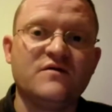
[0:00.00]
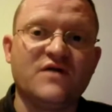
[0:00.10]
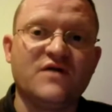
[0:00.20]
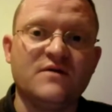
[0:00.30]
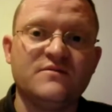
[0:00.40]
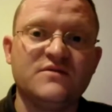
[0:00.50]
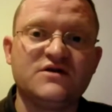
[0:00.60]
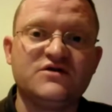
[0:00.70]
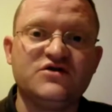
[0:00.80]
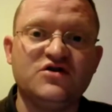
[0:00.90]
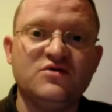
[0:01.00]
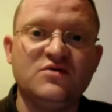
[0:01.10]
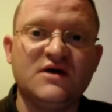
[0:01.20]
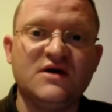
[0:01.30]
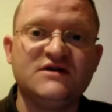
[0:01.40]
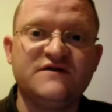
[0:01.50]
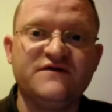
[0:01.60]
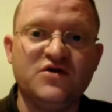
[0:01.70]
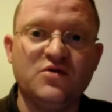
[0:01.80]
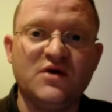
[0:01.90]
from the two
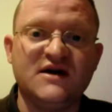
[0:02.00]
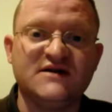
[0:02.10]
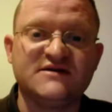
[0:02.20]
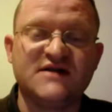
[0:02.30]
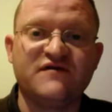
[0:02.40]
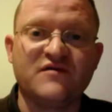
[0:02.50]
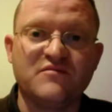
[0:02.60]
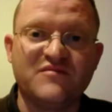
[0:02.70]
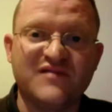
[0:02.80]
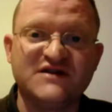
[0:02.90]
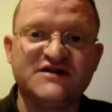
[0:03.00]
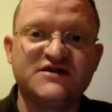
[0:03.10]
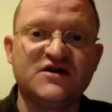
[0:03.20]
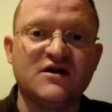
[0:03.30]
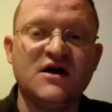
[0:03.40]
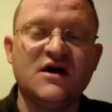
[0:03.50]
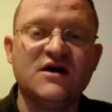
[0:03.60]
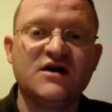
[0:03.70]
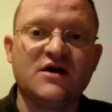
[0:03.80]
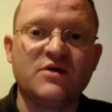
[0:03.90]
interviewees? They're from Bristol.
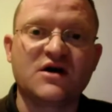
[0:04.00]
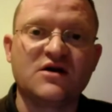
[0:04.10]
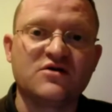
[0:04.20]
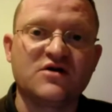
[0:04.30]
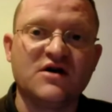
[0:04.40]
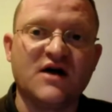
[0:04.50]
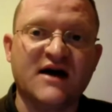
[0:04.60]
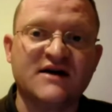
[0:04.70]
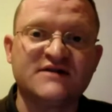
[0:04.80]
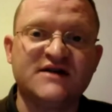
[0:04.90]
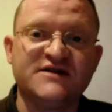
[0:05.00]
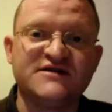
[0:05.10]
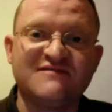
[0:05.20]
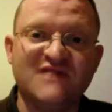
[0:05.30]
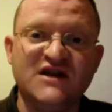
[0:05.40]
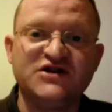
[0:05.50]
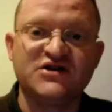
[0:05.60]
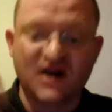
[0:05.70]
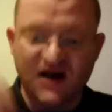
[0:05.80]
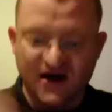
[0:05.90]
Now we can look at accents,
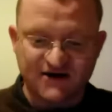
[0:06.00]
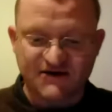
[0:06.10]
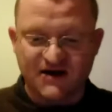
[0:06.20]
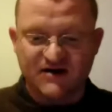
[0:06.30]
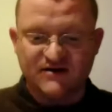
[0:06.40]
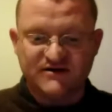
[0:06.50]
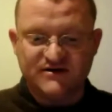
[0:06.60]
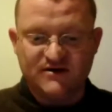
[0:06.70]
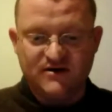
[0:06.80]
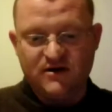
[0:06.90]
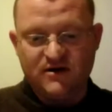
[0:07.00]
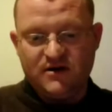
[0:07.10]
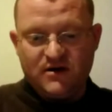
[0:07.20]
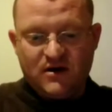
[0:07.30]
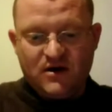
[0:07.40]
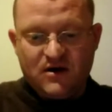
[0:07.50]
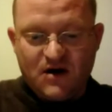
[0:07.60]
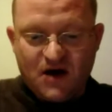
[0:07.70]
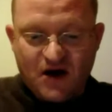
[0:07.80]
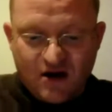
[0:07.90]
regional accents.
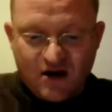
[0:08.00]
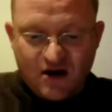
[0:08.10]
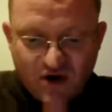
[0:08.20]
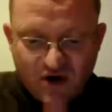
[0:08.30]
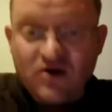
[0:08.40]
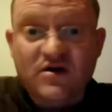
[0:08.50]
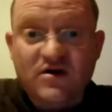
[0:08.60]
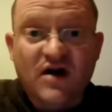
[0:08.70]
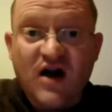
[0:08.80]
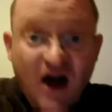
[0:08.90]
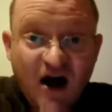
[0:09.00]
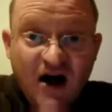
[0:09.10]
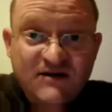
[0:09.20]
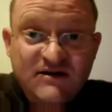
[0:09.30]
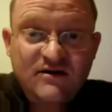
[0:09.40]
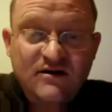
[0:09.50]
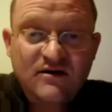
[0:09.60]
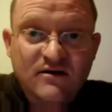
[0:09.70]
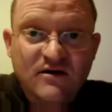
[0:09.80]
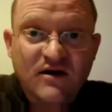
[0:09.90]
We can look at class.
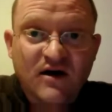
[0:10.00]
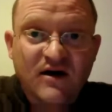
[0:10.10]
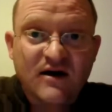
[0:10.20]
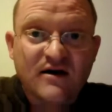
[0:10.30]
You know,